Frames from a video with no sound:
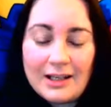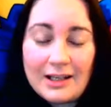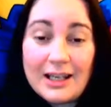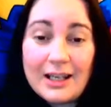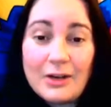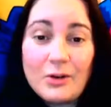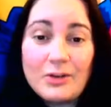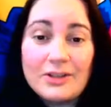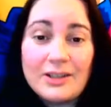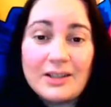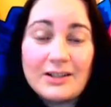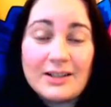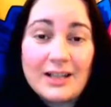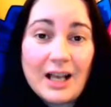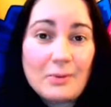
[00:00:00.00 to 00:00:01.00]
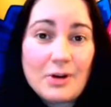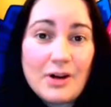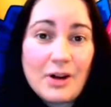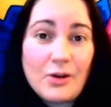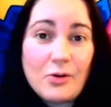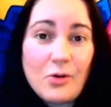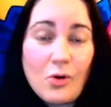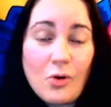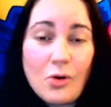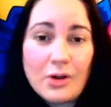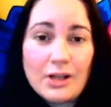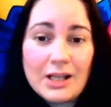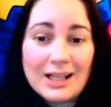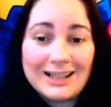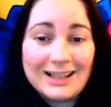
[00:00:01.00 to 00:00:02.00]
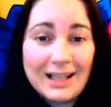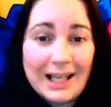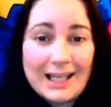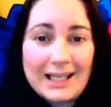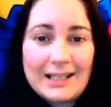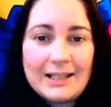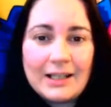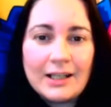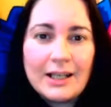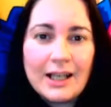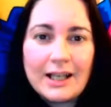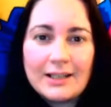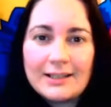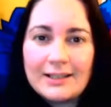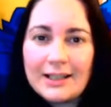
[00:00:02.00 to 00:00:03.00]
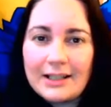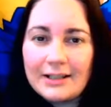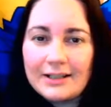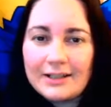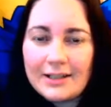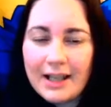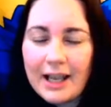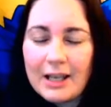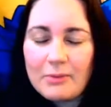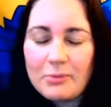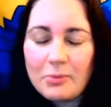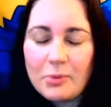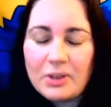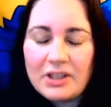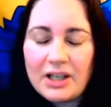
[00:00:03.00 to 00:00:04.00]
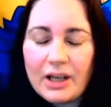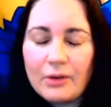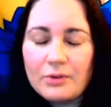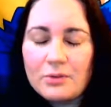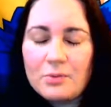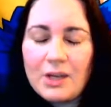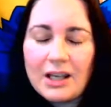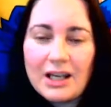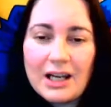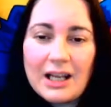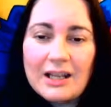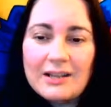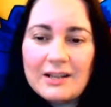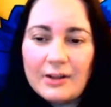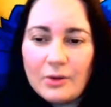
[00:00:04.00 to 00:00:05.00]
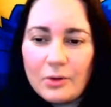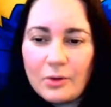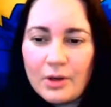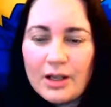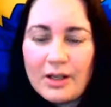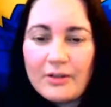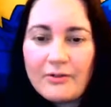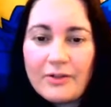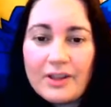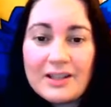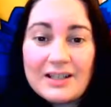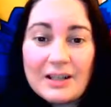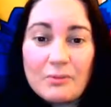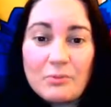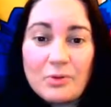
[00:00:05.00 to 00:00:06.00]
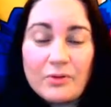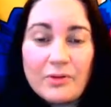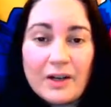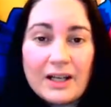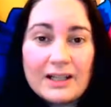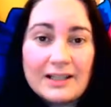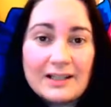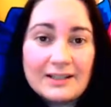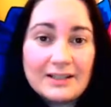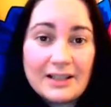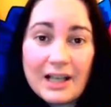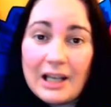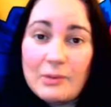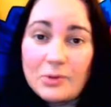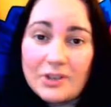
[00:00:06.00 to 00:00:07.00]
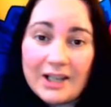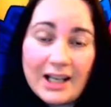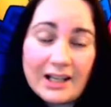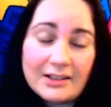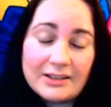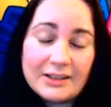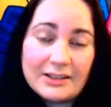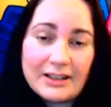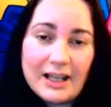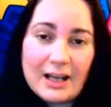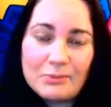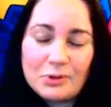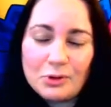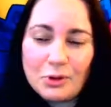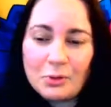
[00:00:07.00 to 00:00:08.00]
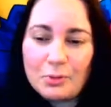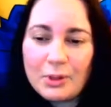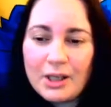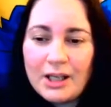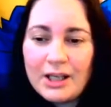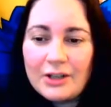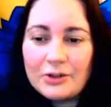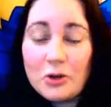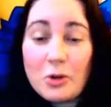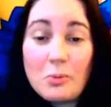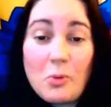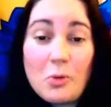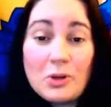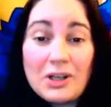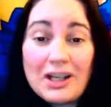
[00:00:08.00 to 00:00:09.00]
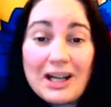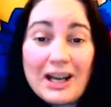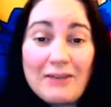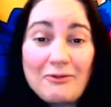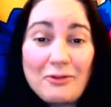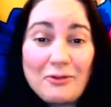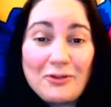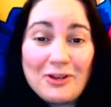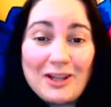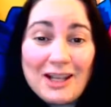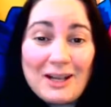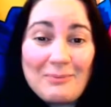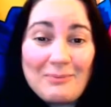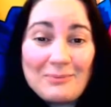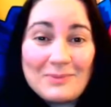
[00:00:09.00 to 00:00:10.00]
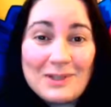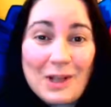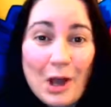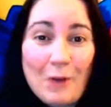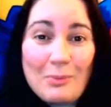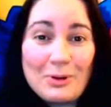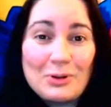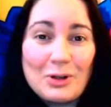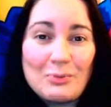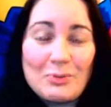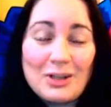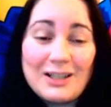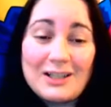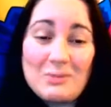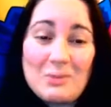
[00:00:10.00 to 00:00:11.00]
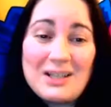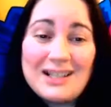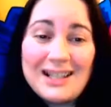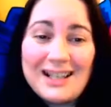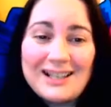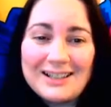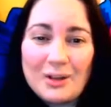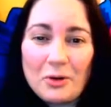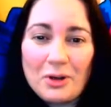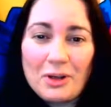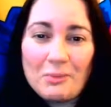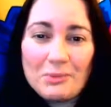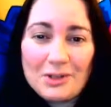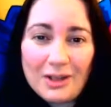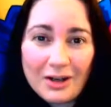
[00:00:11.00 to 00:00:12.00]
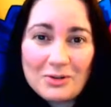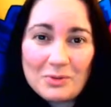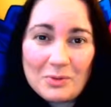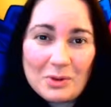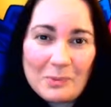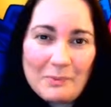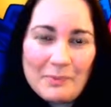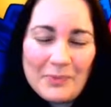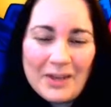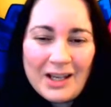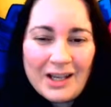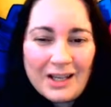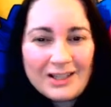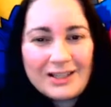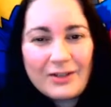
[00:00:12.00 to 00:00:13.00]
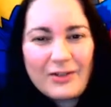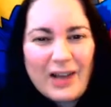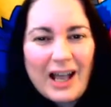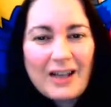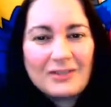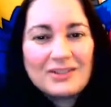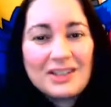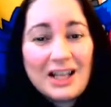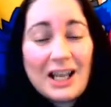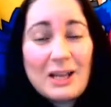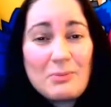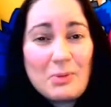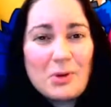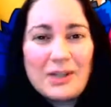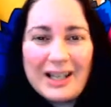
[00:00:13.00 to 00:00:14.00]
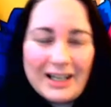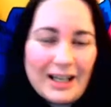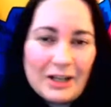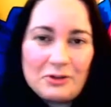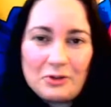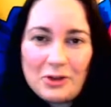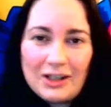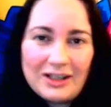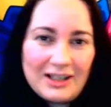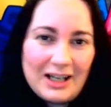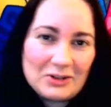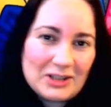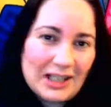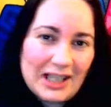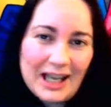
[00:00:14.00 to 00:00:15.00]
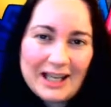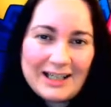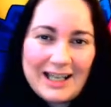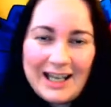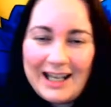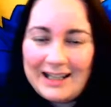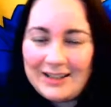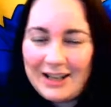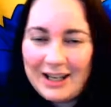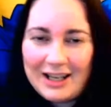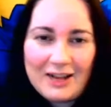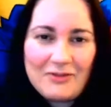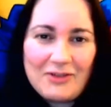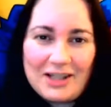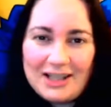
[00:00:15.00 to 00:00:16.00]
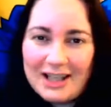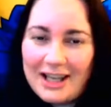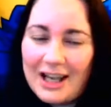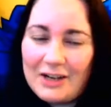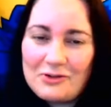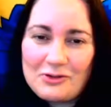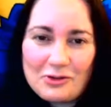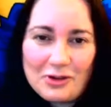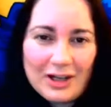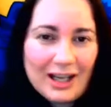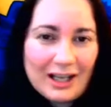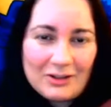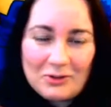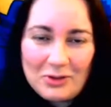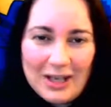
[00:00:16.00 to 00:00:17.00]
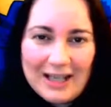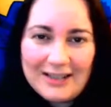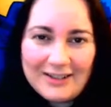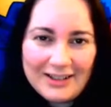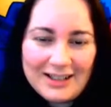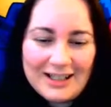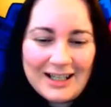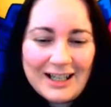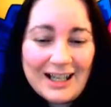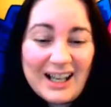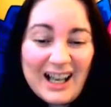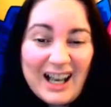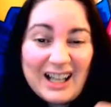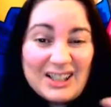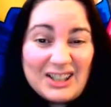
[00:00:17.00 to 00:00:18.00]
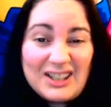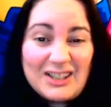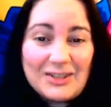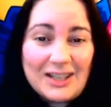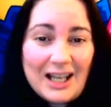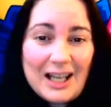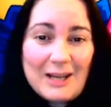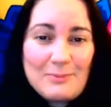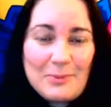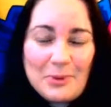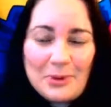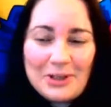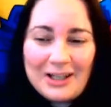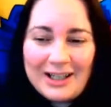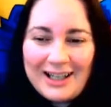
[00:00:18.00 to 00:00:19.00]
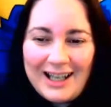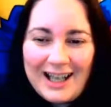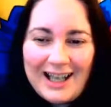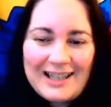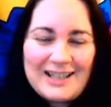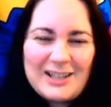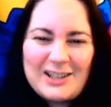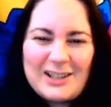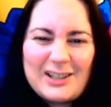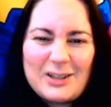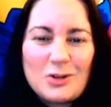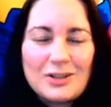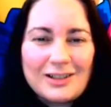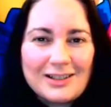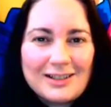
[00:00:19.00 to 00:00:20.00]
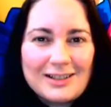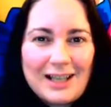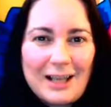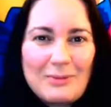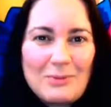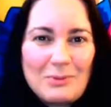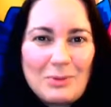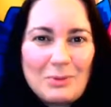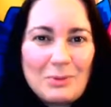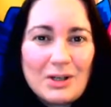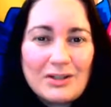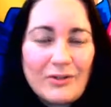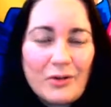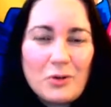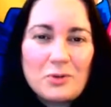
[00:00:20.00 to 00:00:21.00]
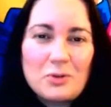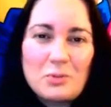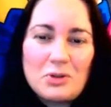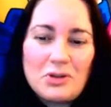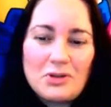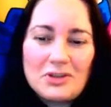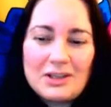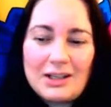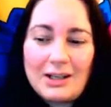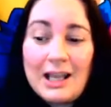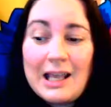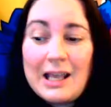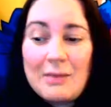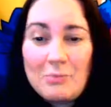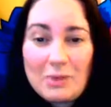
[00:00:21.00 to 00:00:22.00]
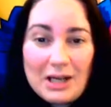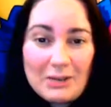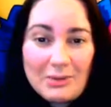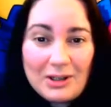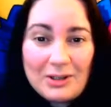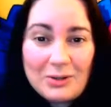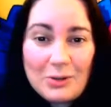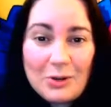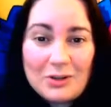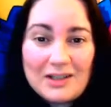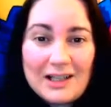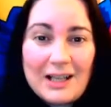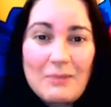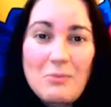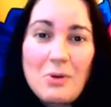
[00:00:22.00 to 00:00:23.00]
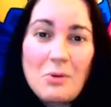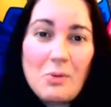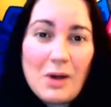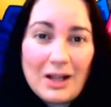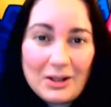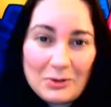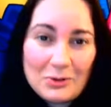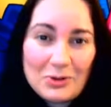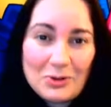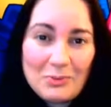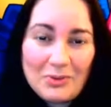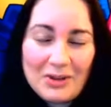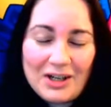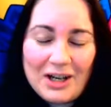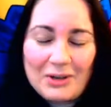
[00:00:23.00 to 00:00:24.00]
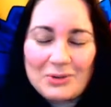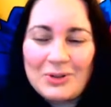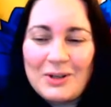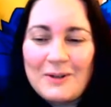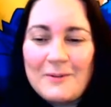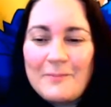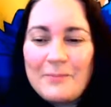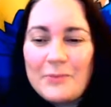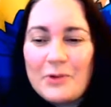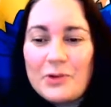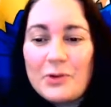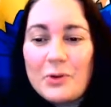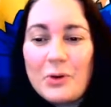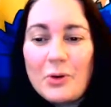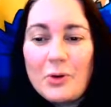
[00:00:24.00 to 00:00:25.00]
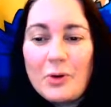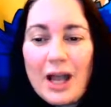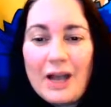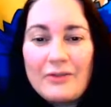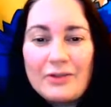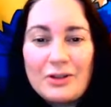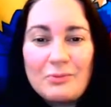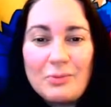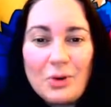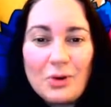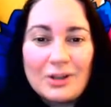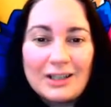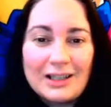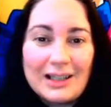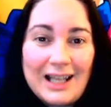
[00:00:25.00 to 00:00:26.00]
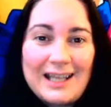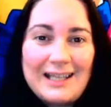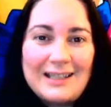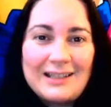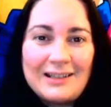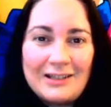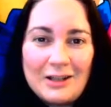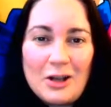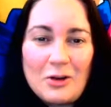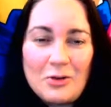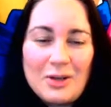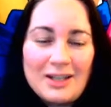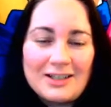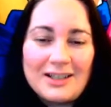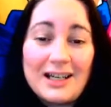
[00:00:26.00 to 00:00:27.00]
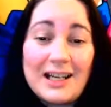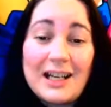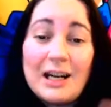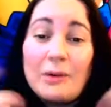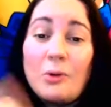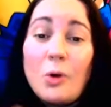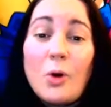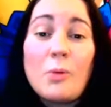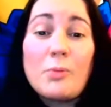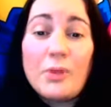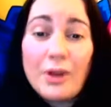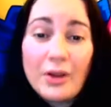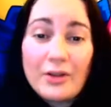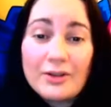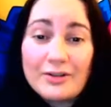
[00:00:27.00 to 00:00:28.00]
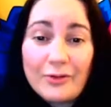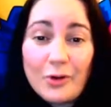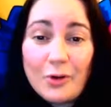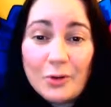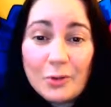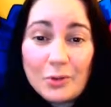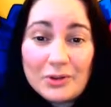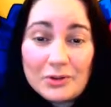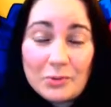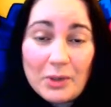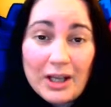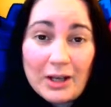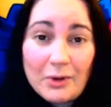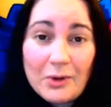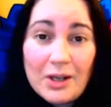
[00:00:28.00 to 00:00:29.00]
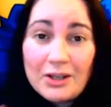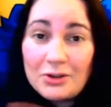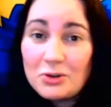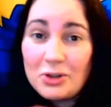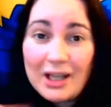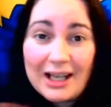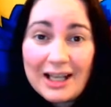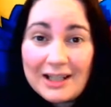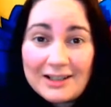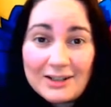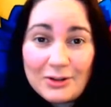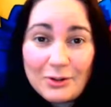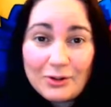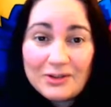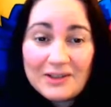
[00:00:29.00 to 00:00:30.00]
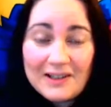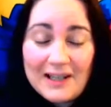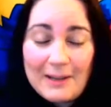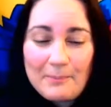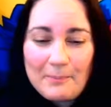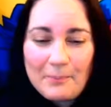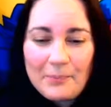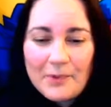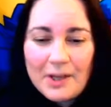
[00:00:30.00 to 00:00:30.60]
Chaos and Sam are now online instead of Skype, which helps me a great deal for the simple fact that Skype was killing the laptop. So I'm only grateful for them coming on, because it means I can still keep in touch with them. Because if I have Skype on, I can't do anything else. I can't edit, I can't read, I can't draw, I can't do anything. I just have Skype on. And it's just useless time to me, because I've always been used to being able to talk to them while I do something else. So having them online now is great, and I hope the others follow as well, so that I get to talk to them.